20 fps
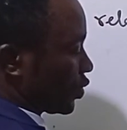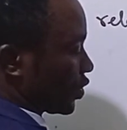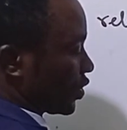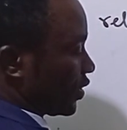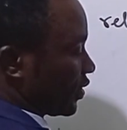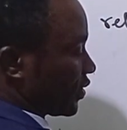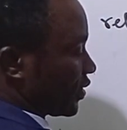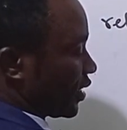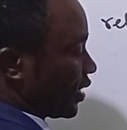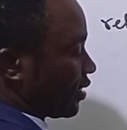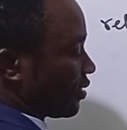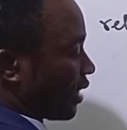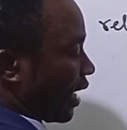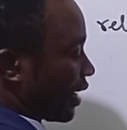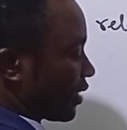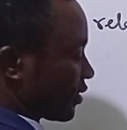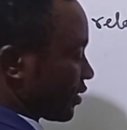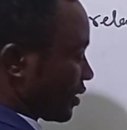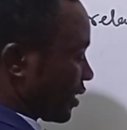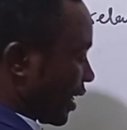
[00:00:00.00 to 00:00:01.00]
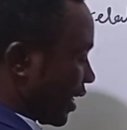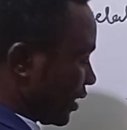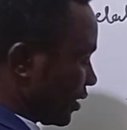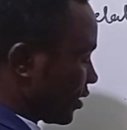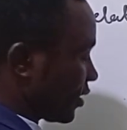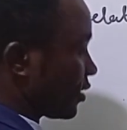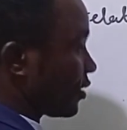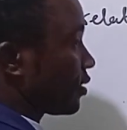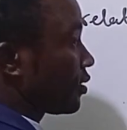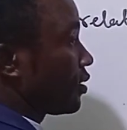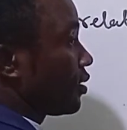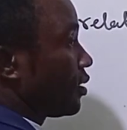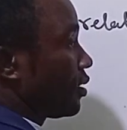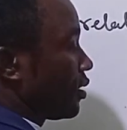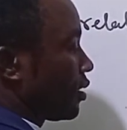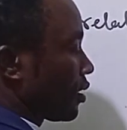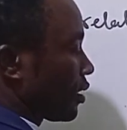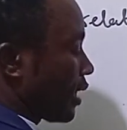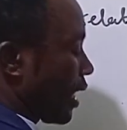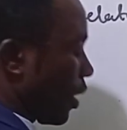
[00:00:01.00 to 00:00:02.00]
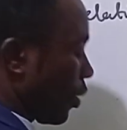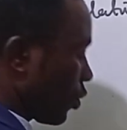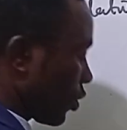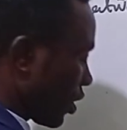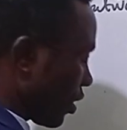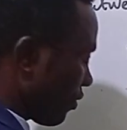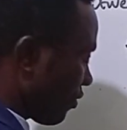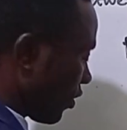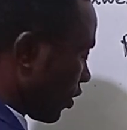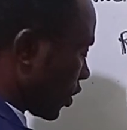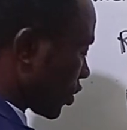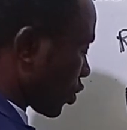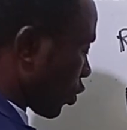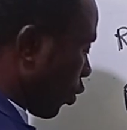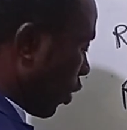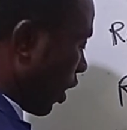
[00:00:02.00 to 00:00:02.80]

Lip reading: 16 times 90. That will give us